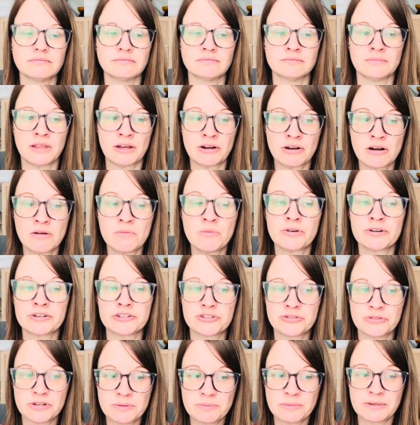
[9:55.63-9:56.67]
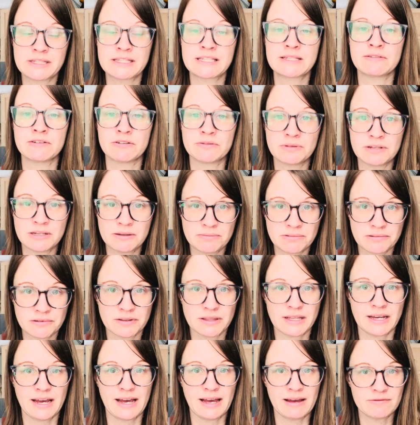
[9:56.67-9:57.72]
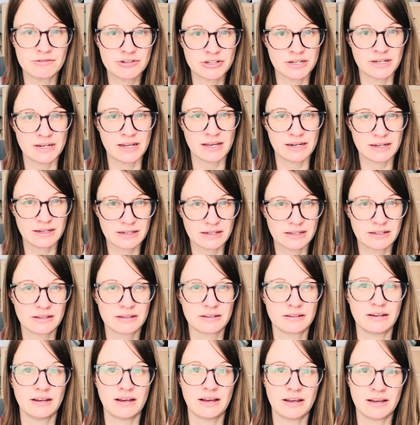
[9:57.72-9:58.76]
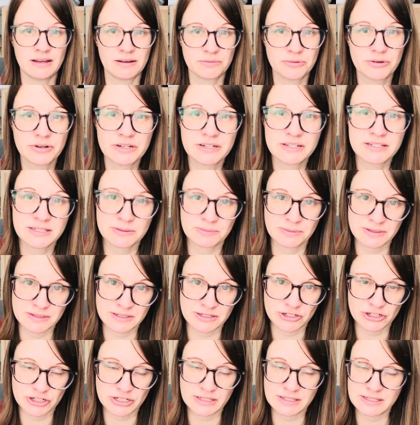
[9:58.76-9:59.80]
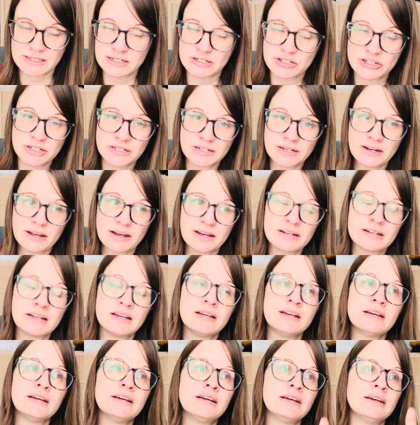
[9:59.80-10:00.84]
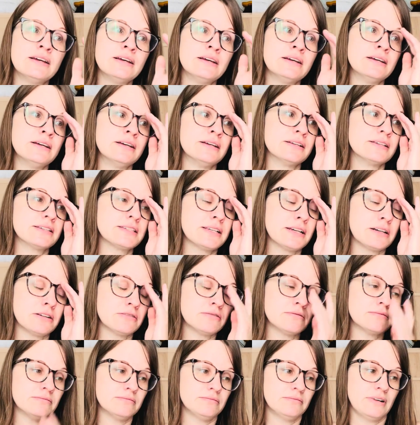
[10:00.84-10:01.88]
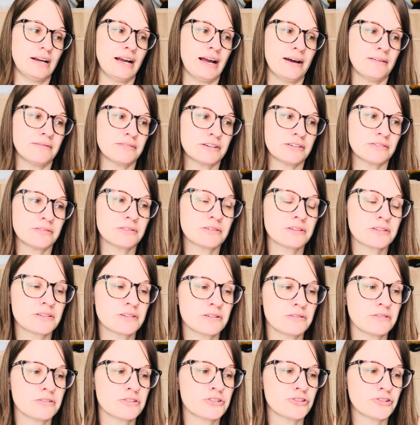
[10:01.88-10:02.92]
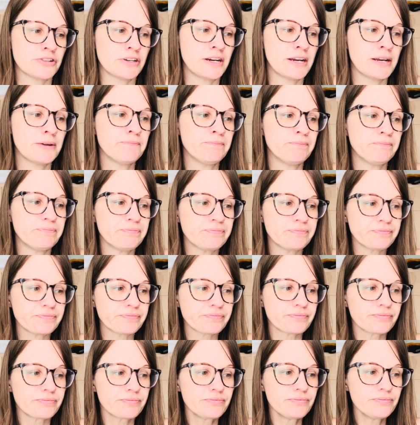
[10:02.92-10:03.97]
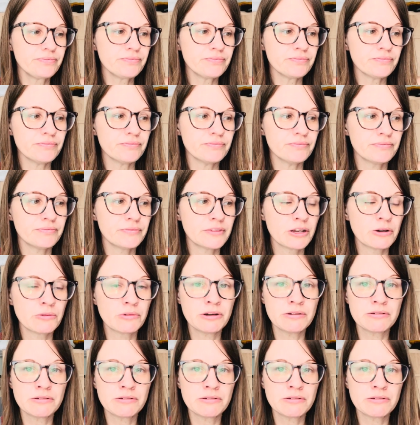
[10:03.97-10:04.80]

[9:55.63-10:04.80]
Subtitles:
there are more treatments for people that have genetic predispositions, and she did not. So after the surgery, we